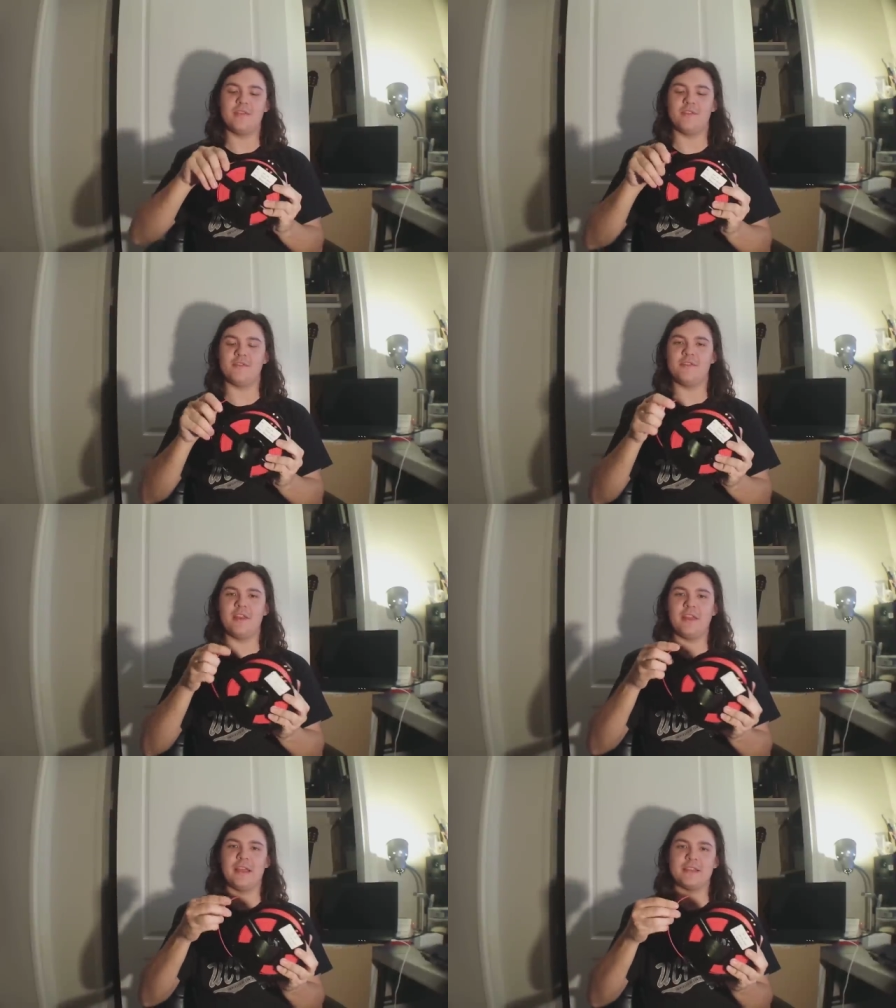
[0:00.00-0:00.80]
And if you
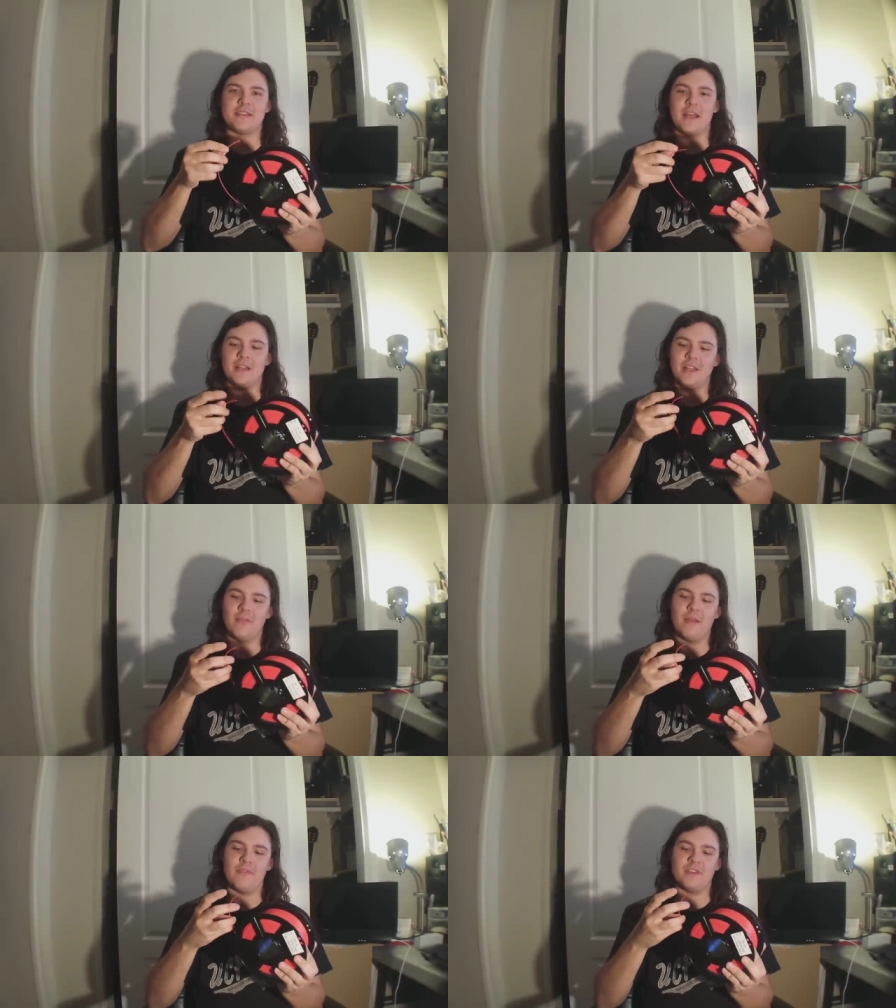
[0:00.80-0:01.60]
feel it, it's got a
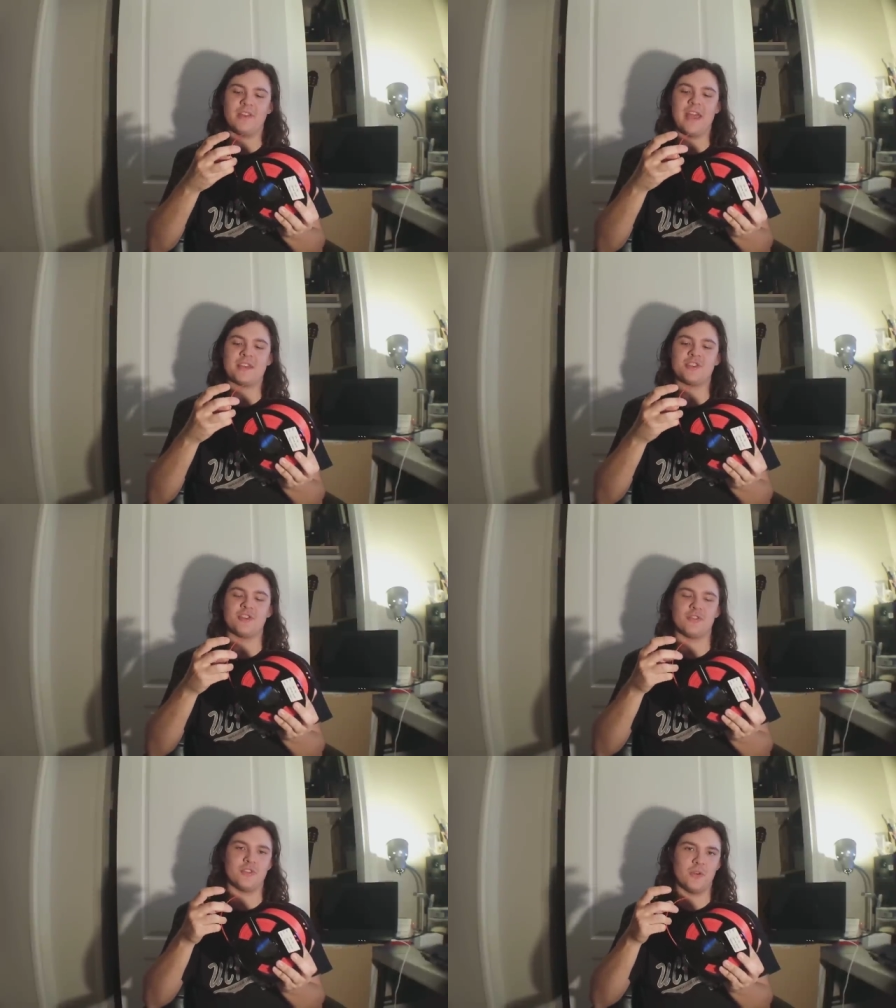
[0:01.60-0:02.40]
little bit of a
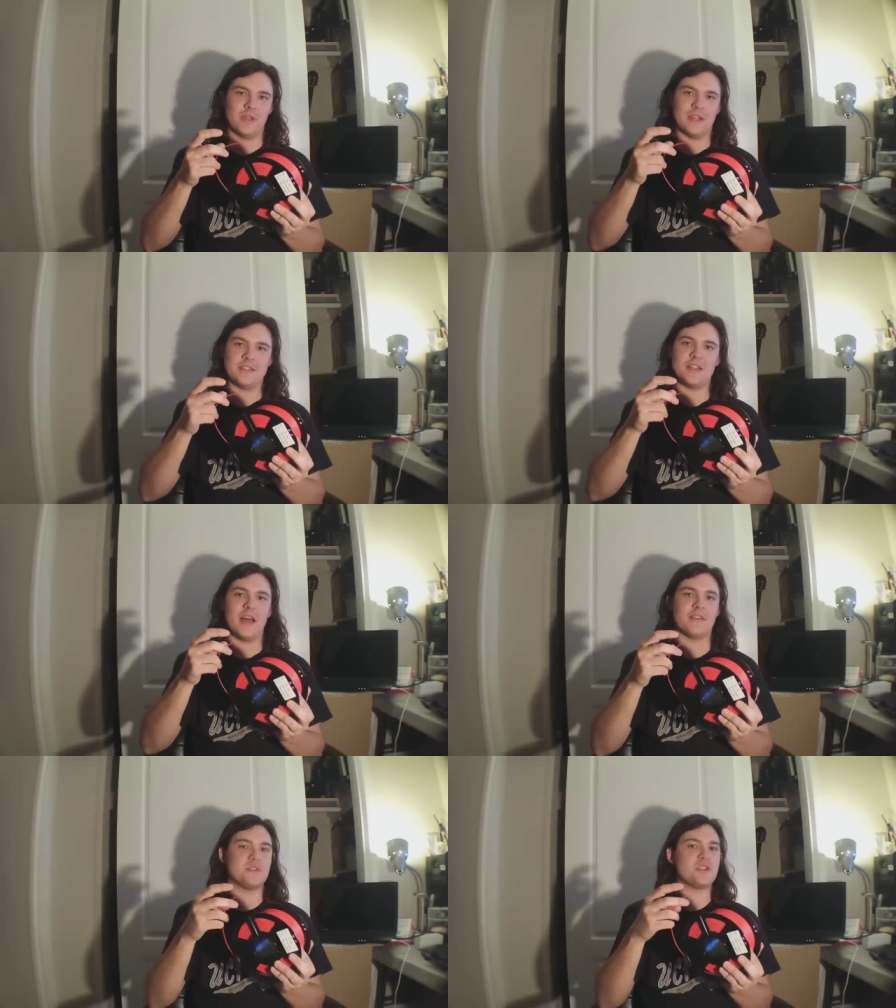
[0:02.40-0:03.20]
texture to it. It's
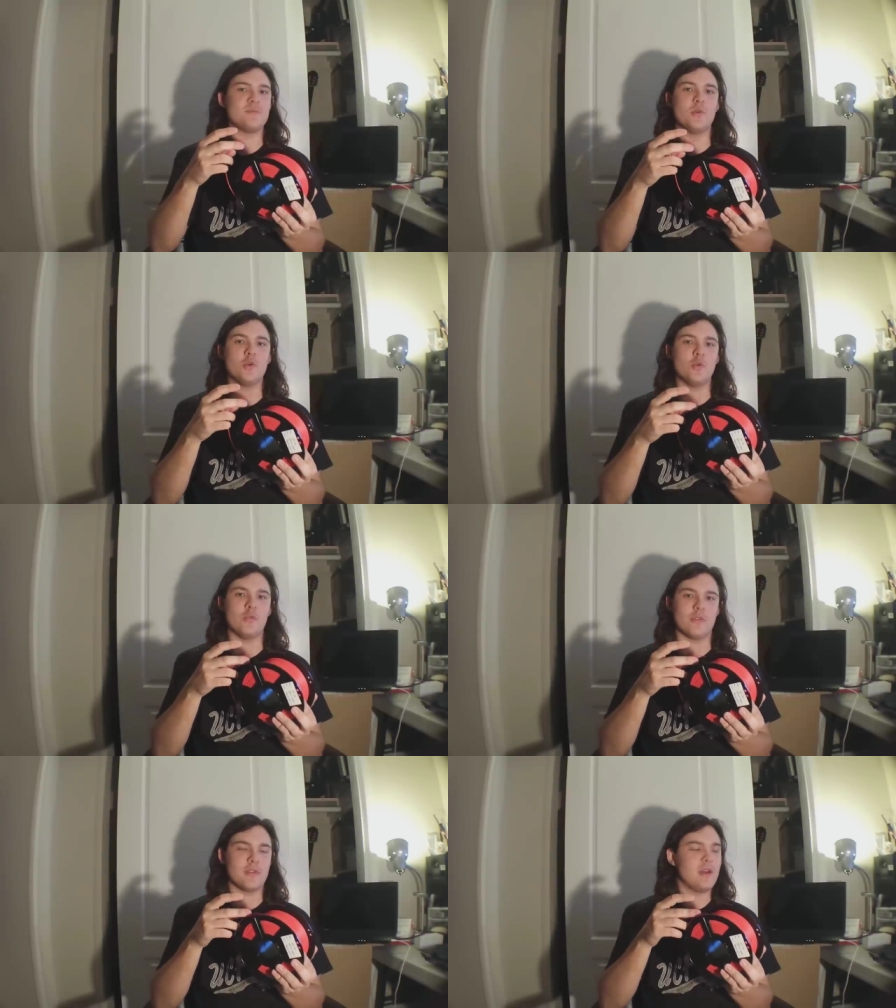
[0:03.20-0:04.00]
not
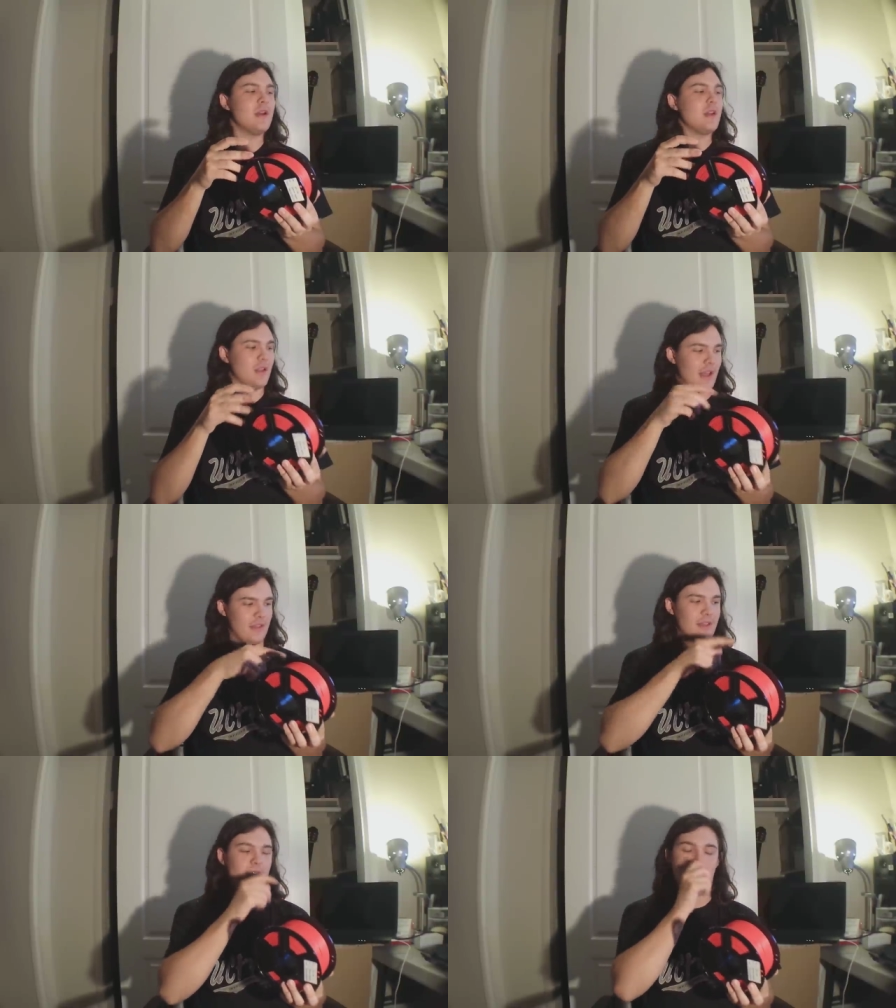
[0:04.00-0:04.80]
smooth
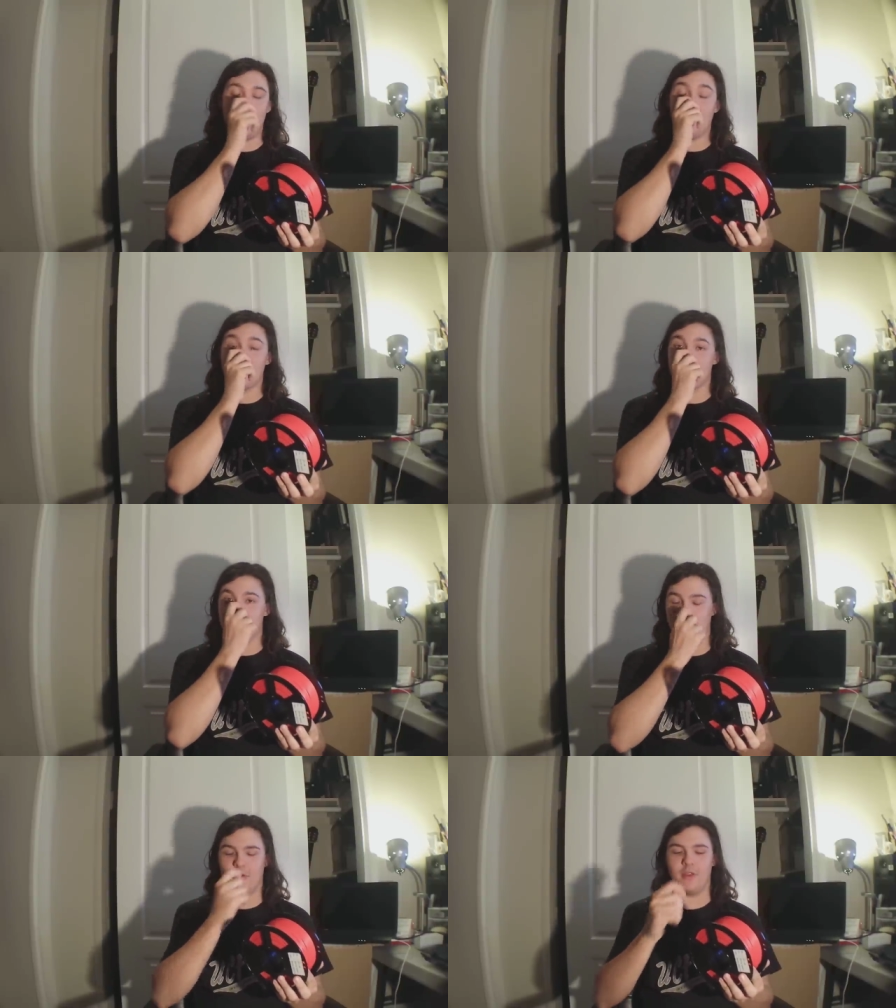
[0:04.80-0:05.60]
like the uh, other
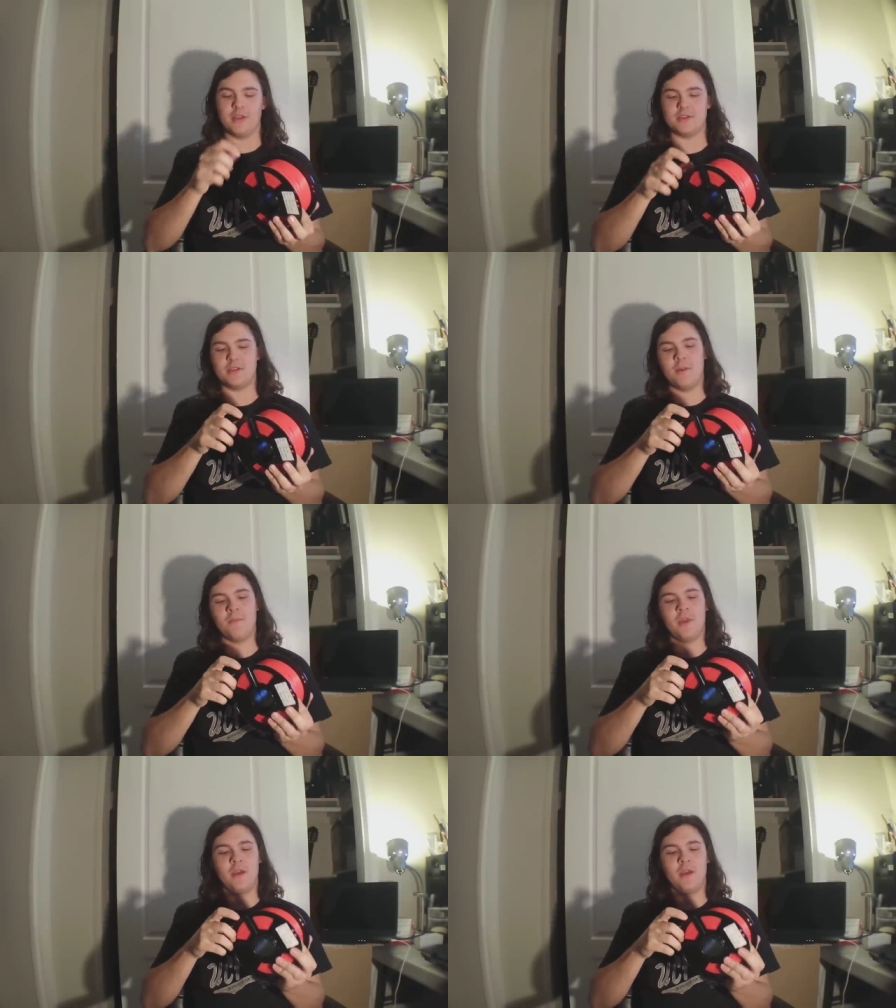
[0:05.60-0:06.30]
material is.